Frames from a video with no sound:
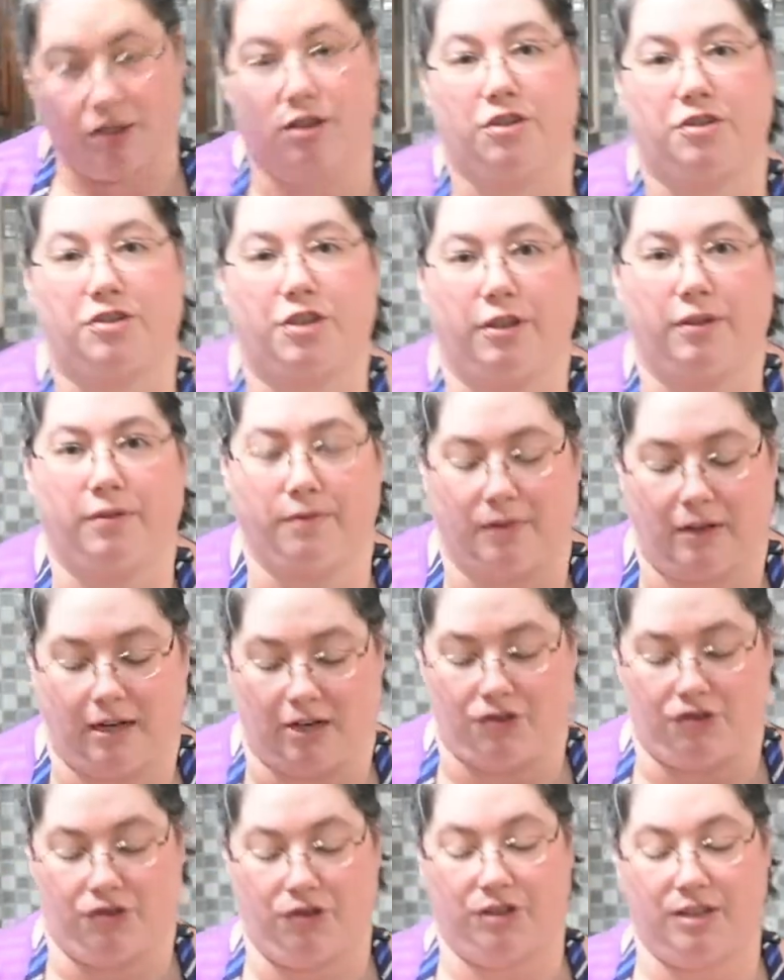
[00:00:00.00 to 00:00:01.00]
So,
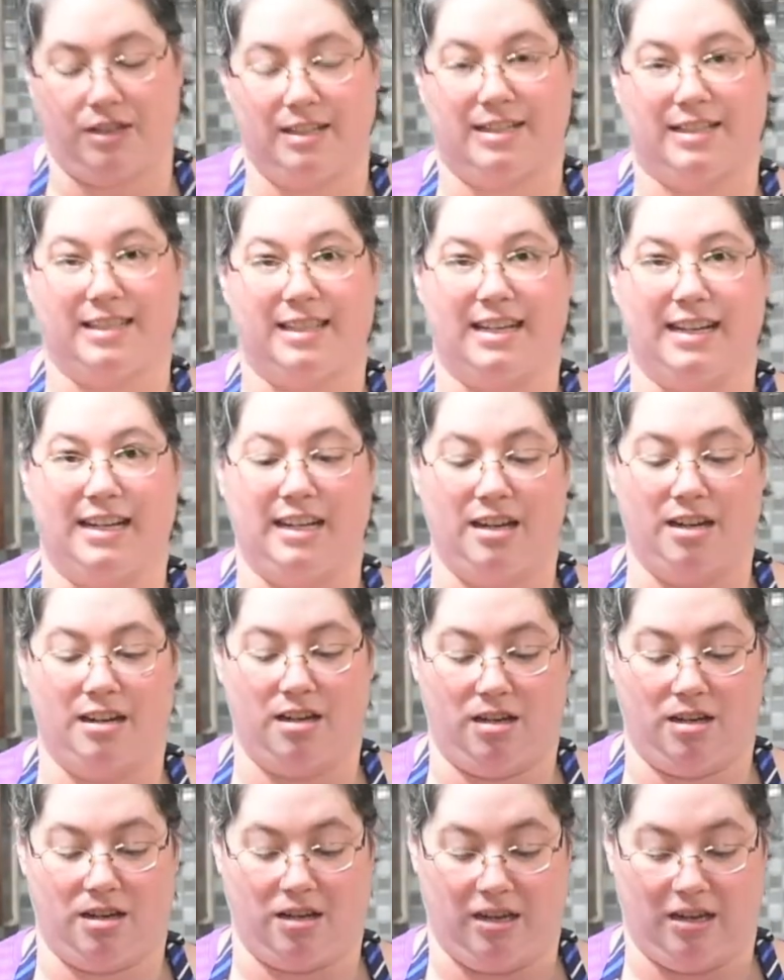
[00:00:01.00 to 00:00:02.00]
as you can see,
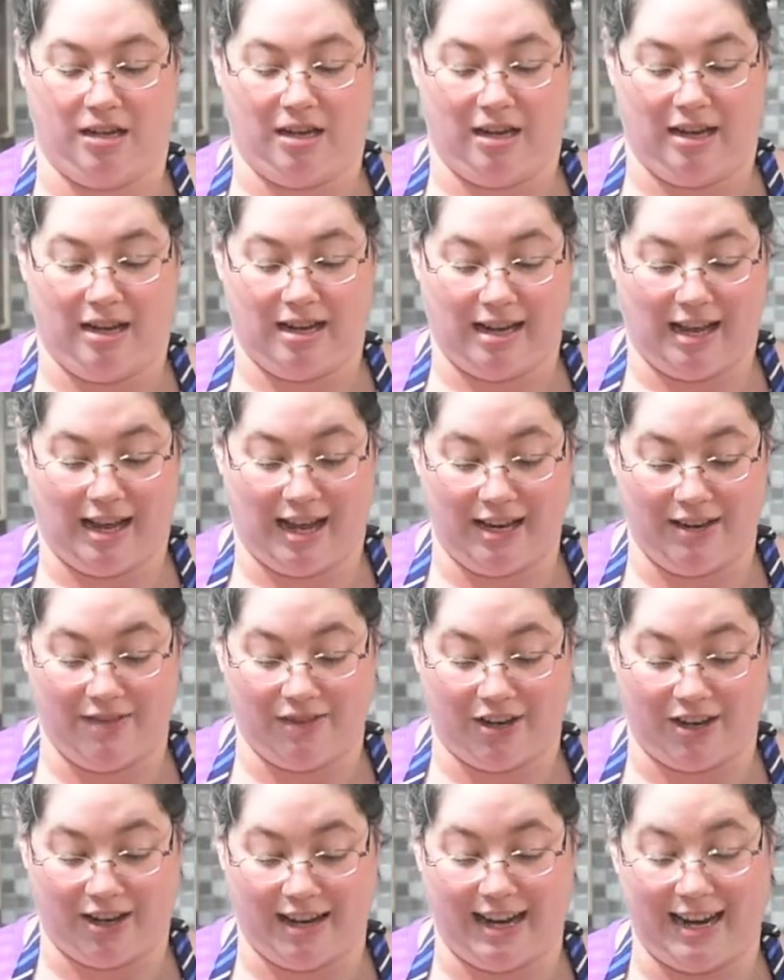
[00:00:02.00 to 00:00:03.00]

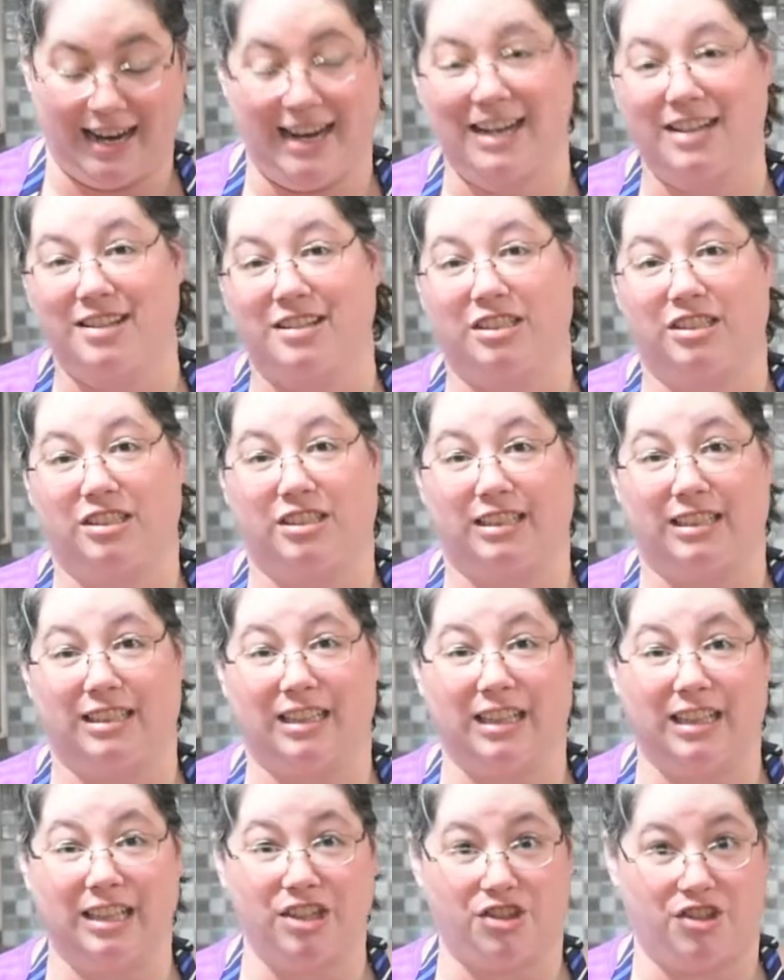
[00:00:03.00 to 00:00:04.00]
I've got 8
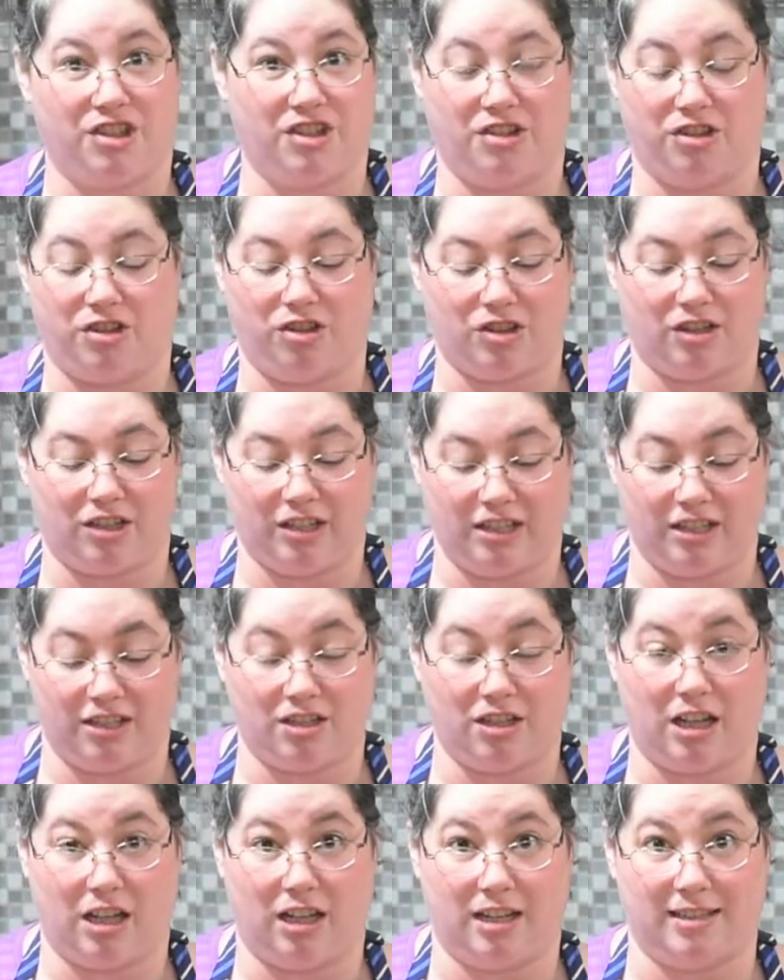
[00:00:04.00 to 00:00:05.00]
delicious
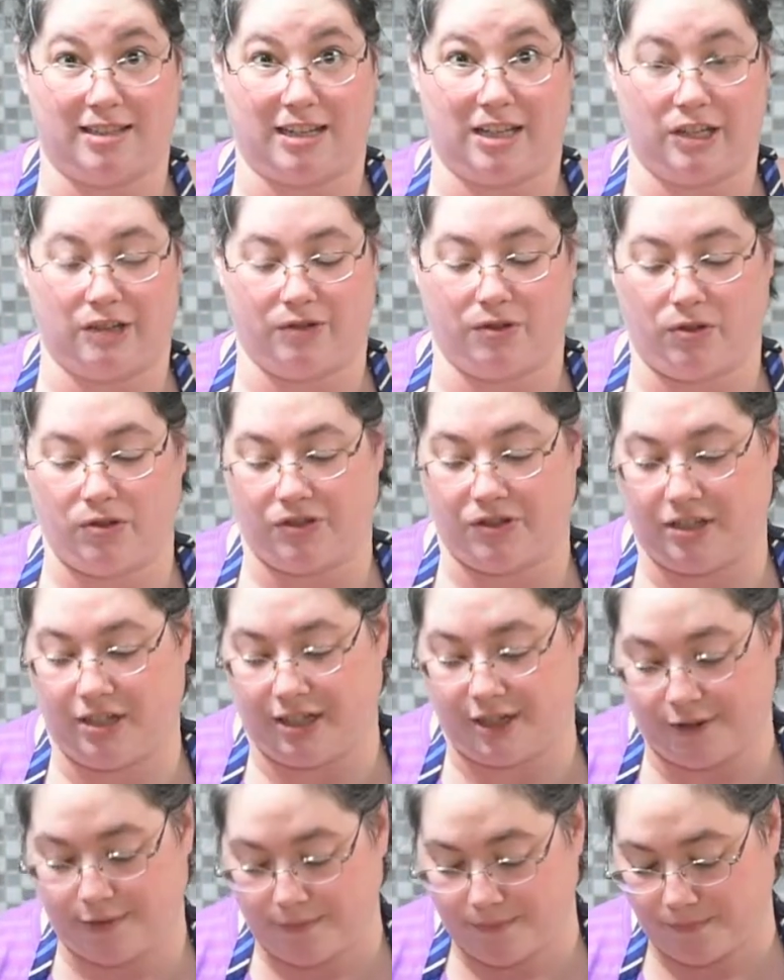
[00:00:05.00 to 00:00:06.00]
looking lasagna rolls in
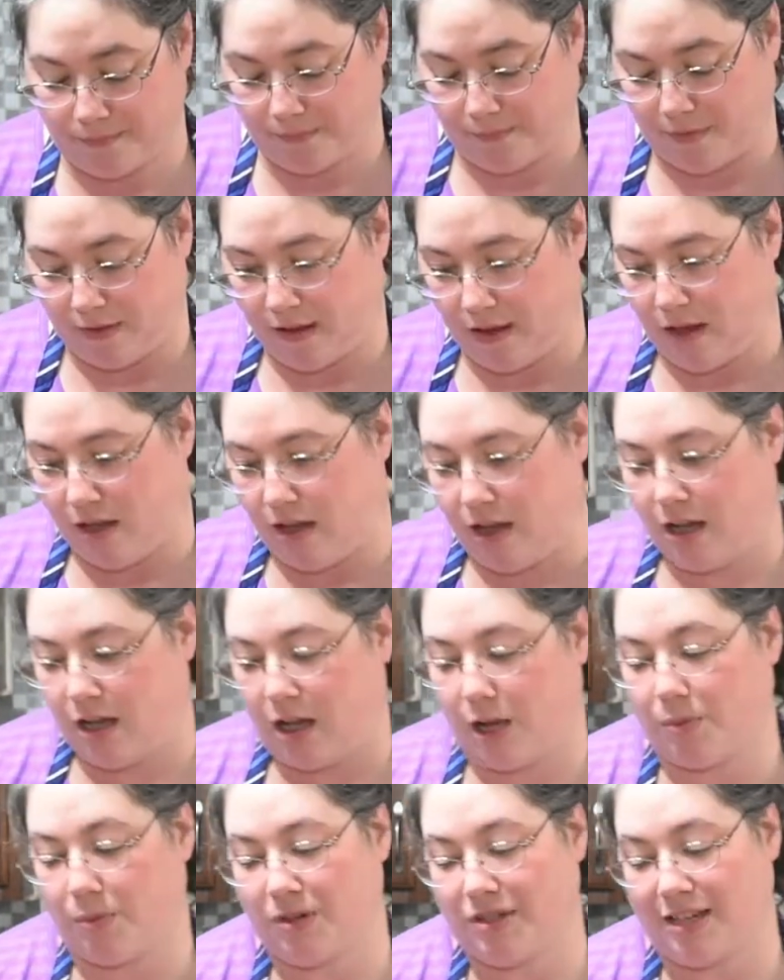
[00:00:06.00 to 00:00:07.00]
here.
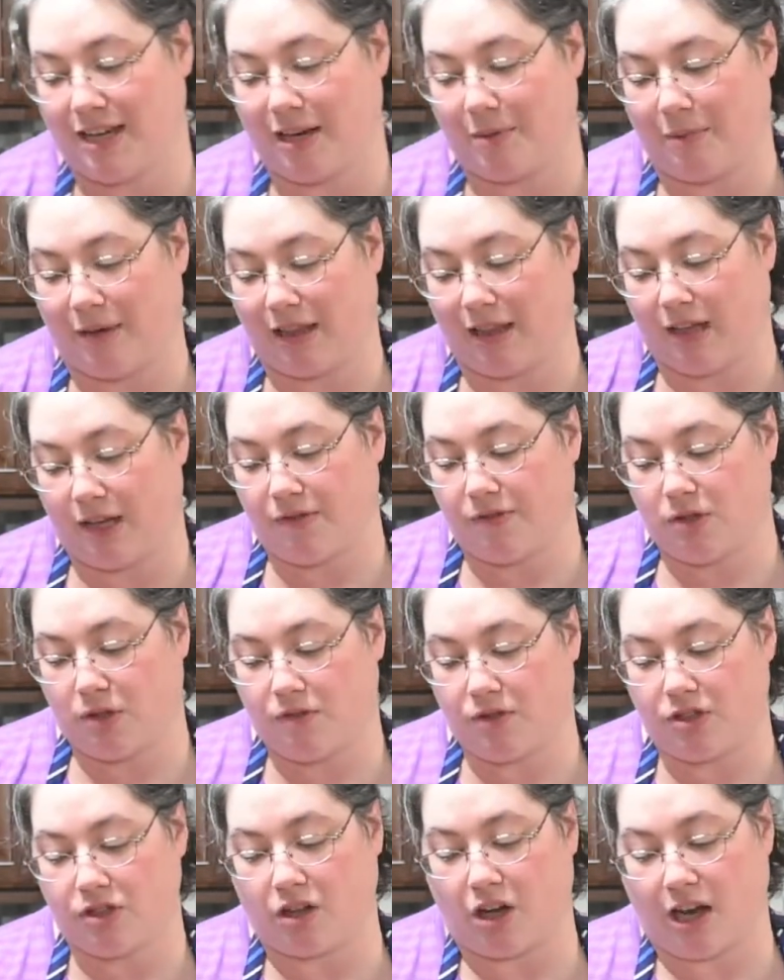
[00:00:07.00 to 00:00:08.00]
I'm going to take my
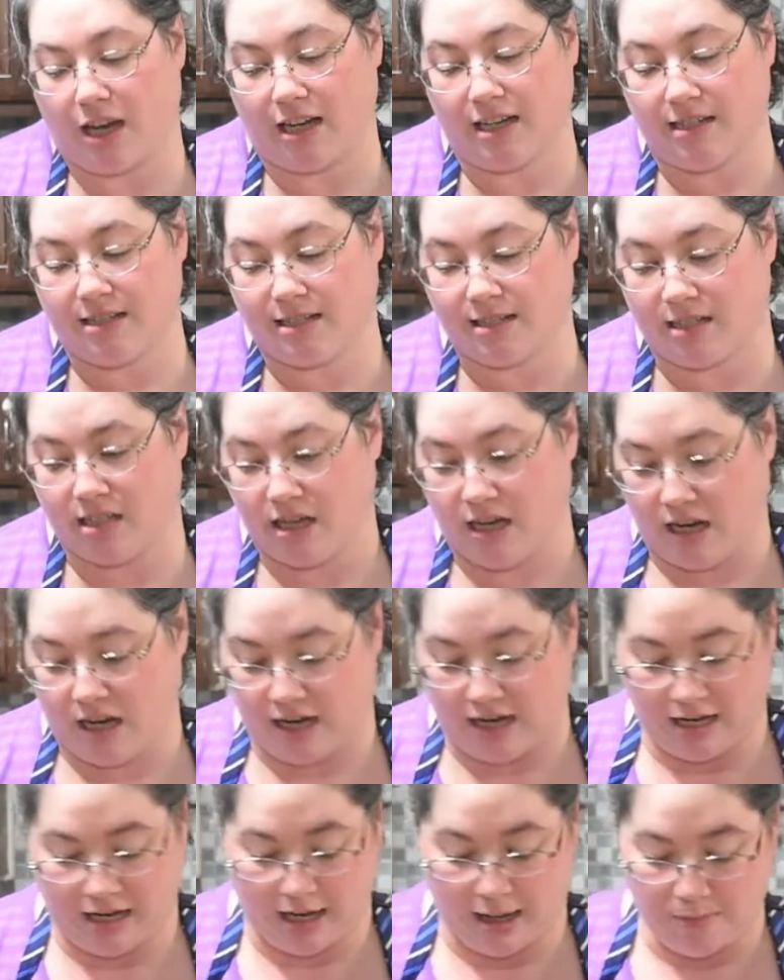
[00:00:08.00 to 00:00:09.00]
leftover sauce,
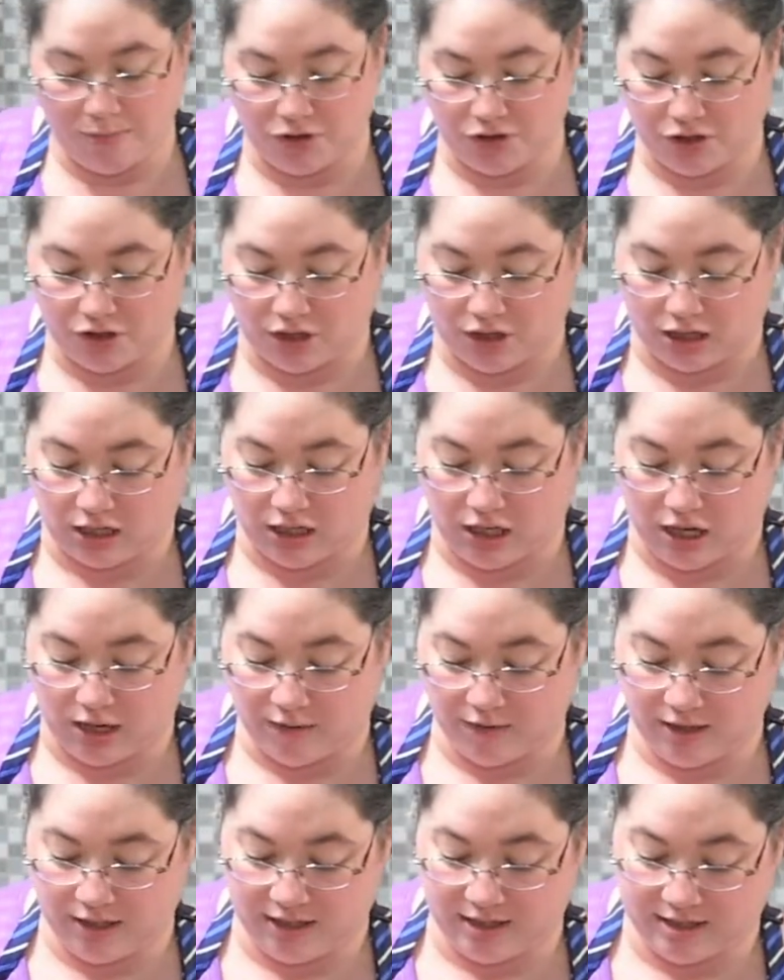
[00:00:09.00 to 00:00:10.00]
and I'm just going to
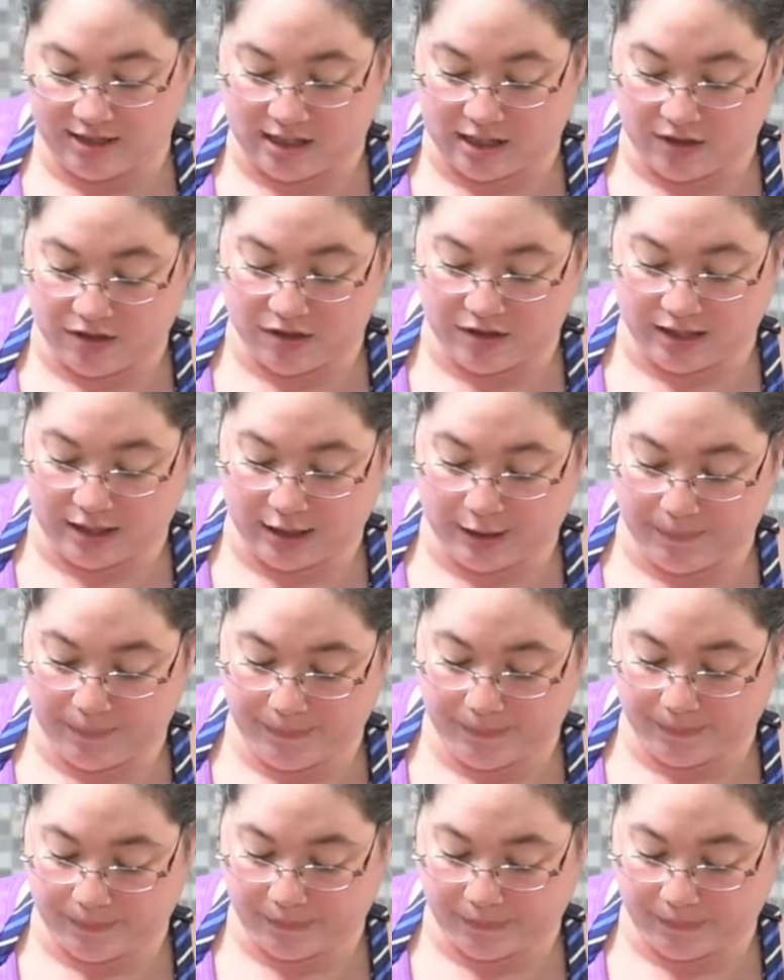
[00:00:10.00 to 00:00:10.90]
cover these suckers up.